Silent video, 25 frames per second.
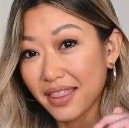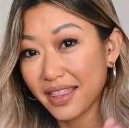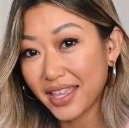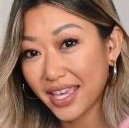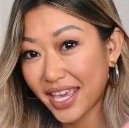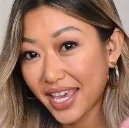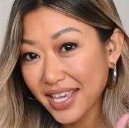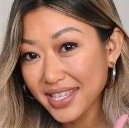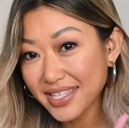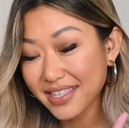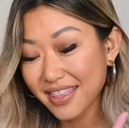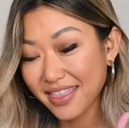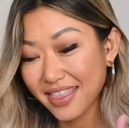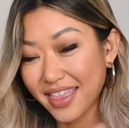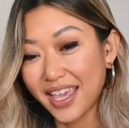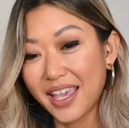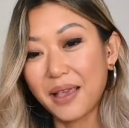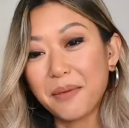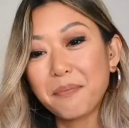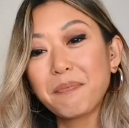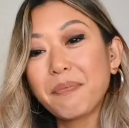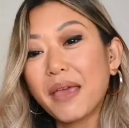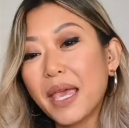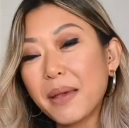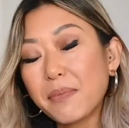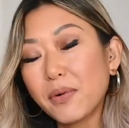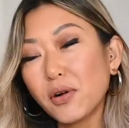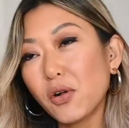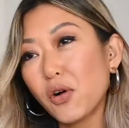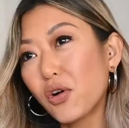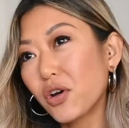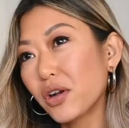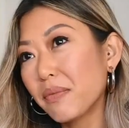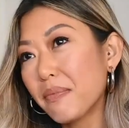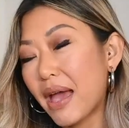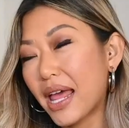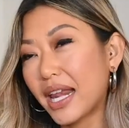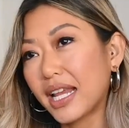here's the thing. People
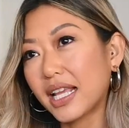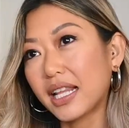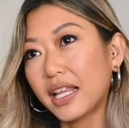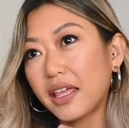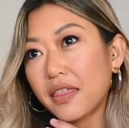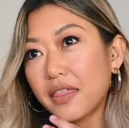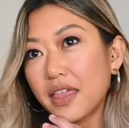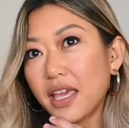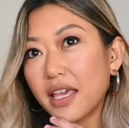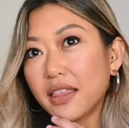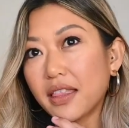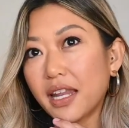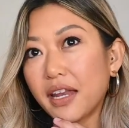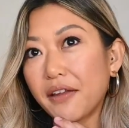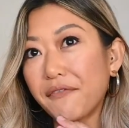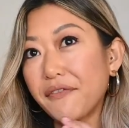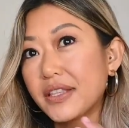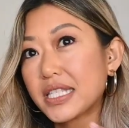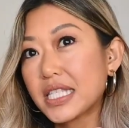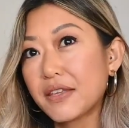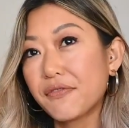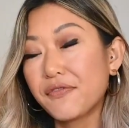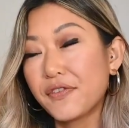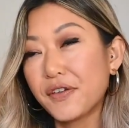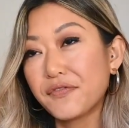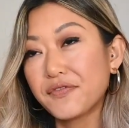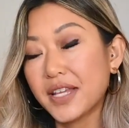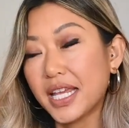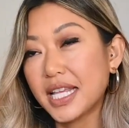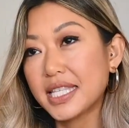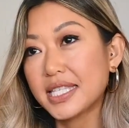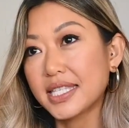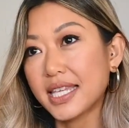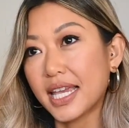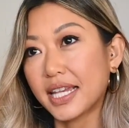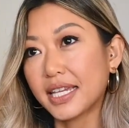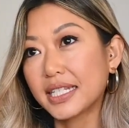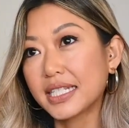automatically think that if it's a
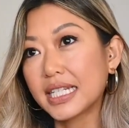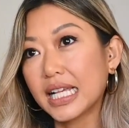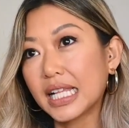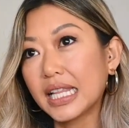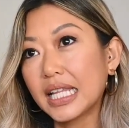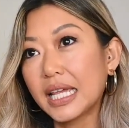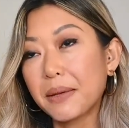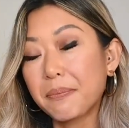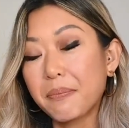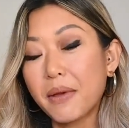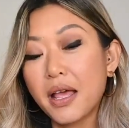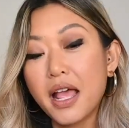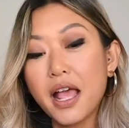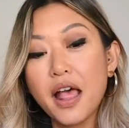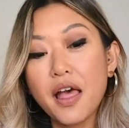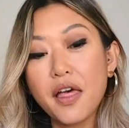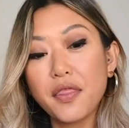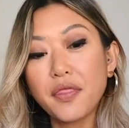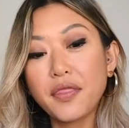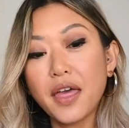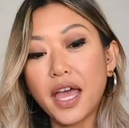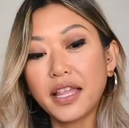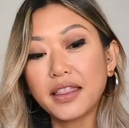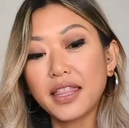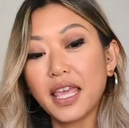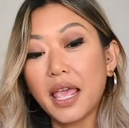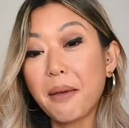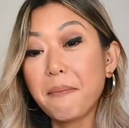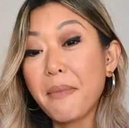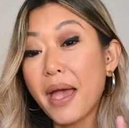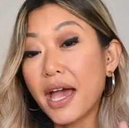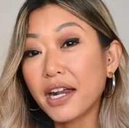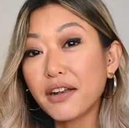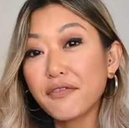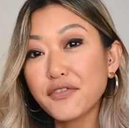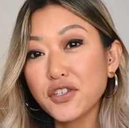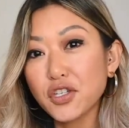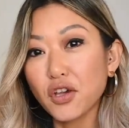15-second clip, that the
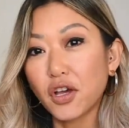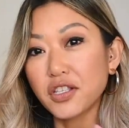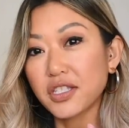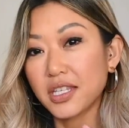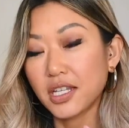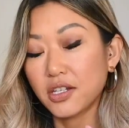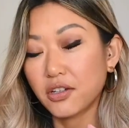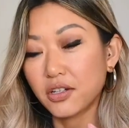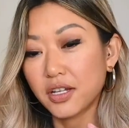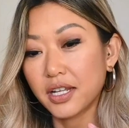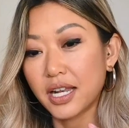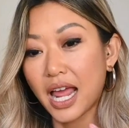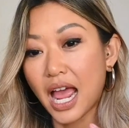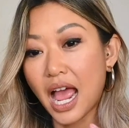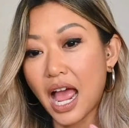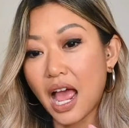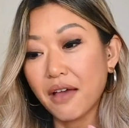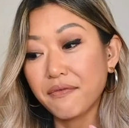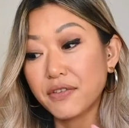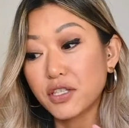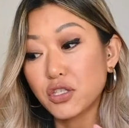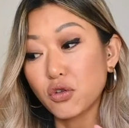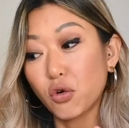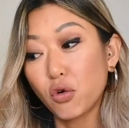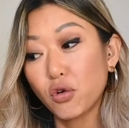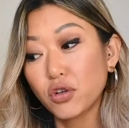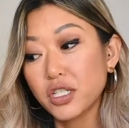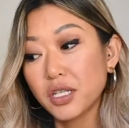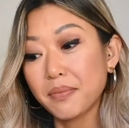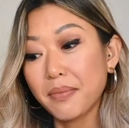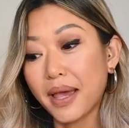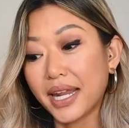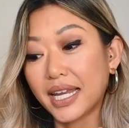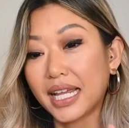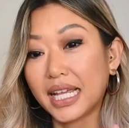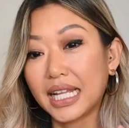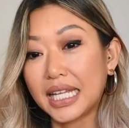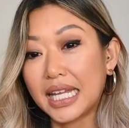amount of shots that you're going to have is
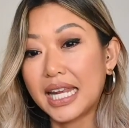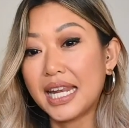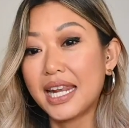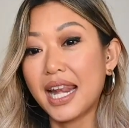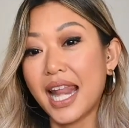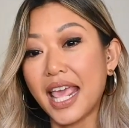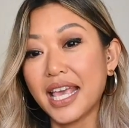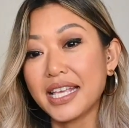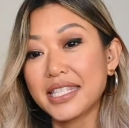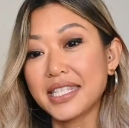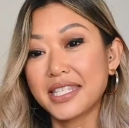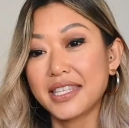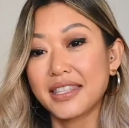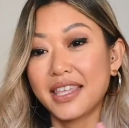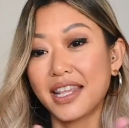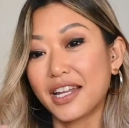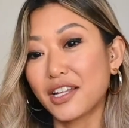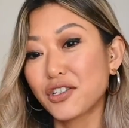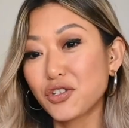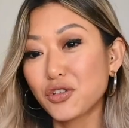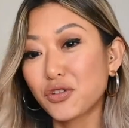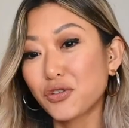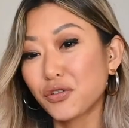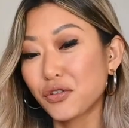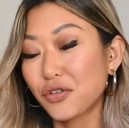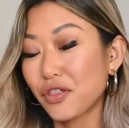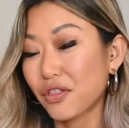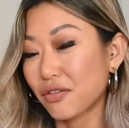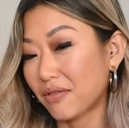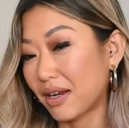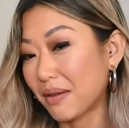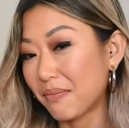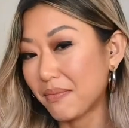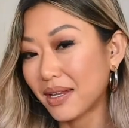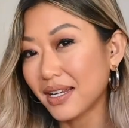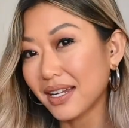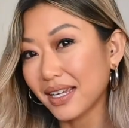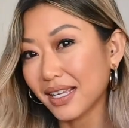automatically less than a 2 to
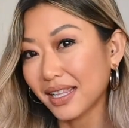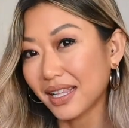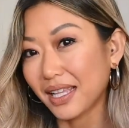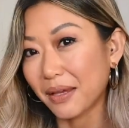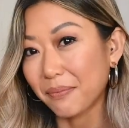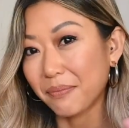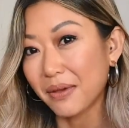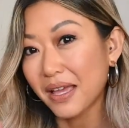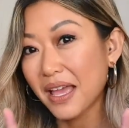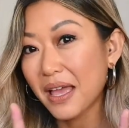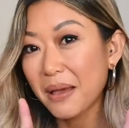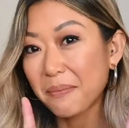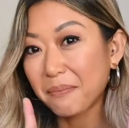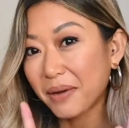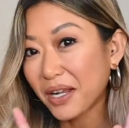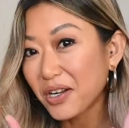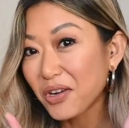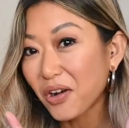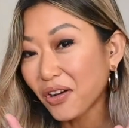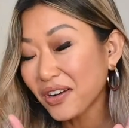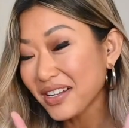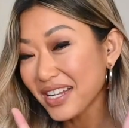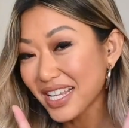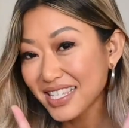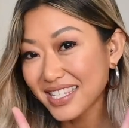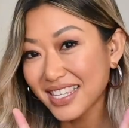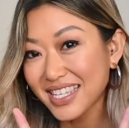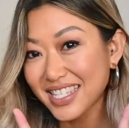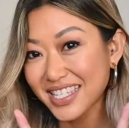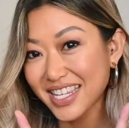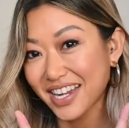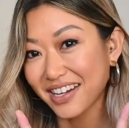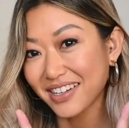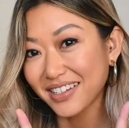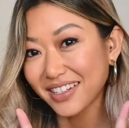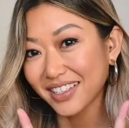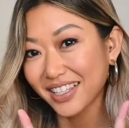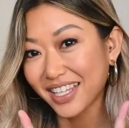3 minute clip, but not
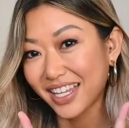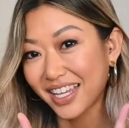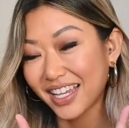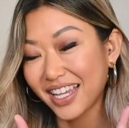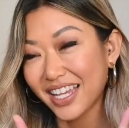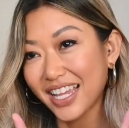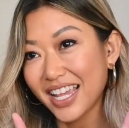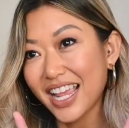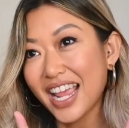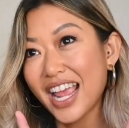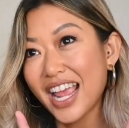necessarily.